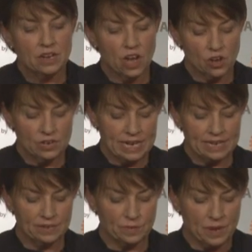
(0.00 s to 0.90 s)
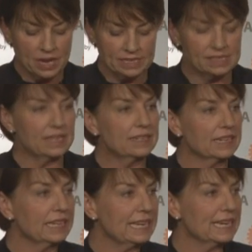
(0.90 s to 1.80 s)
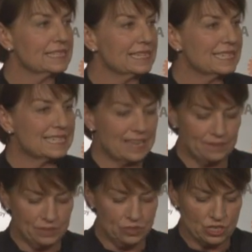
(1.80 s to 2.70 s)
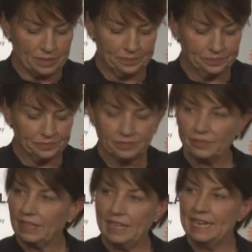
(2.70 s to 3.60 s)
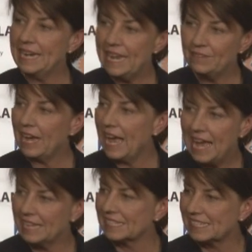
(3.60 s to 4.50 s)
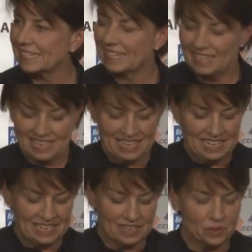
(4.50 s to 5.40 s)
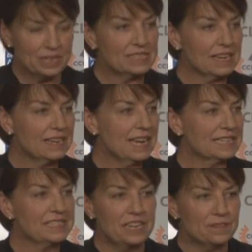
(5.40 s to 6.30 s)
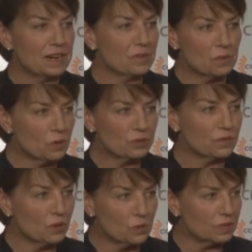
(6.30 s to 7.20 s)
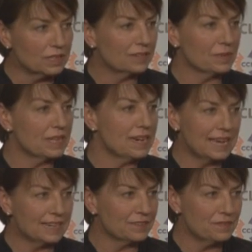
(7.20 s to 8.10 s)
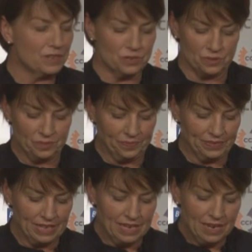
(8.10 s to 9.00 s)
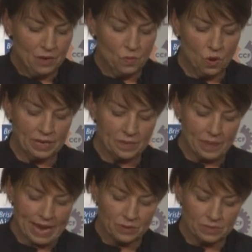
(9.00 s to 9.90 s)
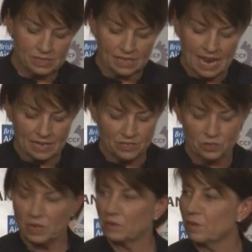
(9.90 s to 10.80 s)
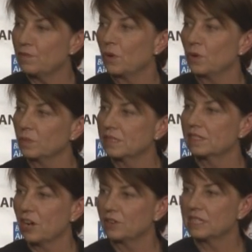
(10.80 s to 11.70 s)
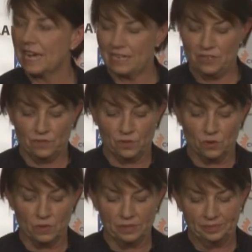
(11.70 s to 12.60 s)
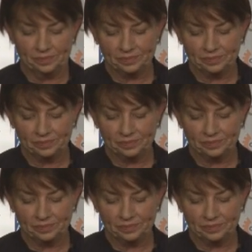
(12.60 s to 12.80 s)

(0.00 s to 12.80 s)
No negative mindset can lead us into that future. It never has. Queensland has never walked forward with a negative view. Walking backwards and undoing reforms don't take you forward.